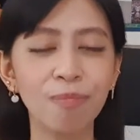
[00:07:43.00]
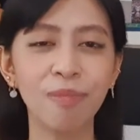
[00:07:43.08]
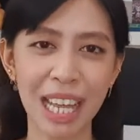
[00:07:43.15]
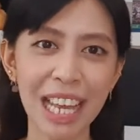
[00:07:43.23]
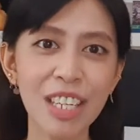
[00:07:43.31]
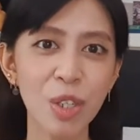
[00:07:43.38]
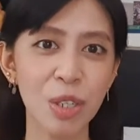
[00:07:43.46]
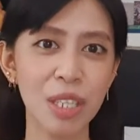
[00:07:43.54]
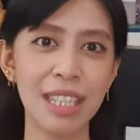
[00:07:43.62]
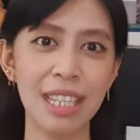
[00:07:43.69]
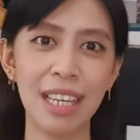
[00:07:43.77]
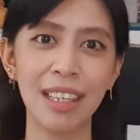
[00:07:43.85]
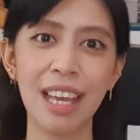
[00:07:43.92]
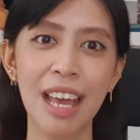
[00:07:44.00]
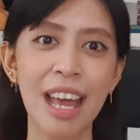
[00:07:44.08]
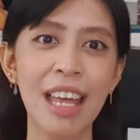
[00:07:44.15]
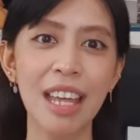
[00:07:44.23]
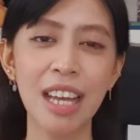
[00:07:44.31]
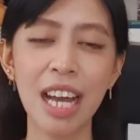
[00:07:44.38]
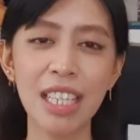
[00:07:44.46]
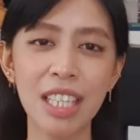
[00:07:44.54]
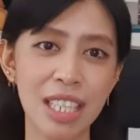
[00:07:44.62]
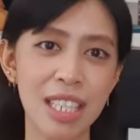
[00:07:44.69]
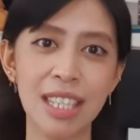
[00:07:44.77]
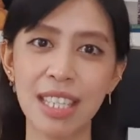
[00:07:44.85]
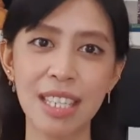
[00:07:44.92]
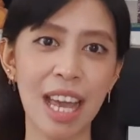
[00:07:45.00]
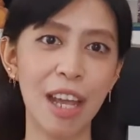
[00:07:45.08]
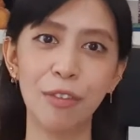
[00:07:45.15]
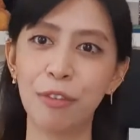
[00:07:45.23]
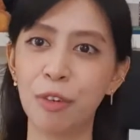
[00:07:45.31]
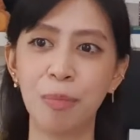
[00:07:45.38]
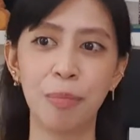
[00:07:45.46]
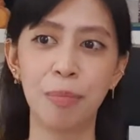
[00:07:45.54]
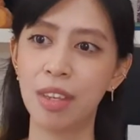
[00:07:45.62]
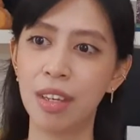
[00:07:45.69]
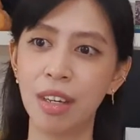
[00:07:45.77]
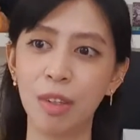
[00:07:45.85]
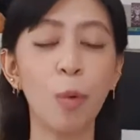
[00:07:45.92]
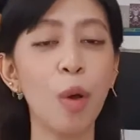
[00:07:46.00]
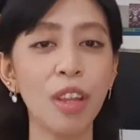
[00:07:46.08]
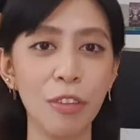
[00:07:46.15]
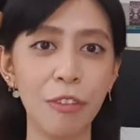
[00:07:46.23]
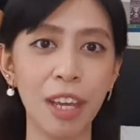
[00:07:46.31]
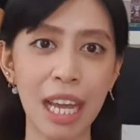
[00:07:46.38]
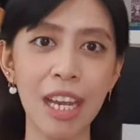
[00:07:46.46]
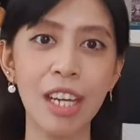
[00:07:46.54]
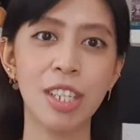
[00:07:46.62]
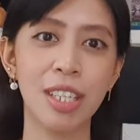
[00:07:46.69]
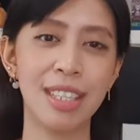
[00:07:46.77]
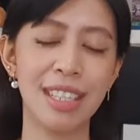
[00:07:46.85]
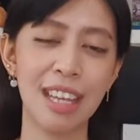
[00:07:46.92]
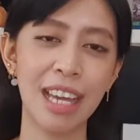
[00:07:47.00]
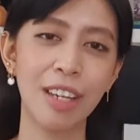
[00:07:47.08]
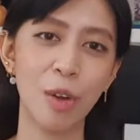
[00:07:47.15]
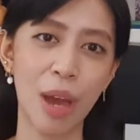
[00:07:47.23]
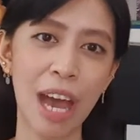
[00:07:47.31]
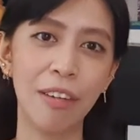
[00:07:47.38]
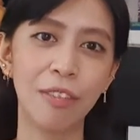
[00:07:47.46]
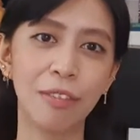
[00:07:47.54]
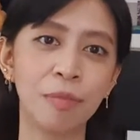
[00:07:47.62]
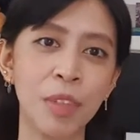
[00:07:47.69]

interesting. Just aside from the qualifications that you have.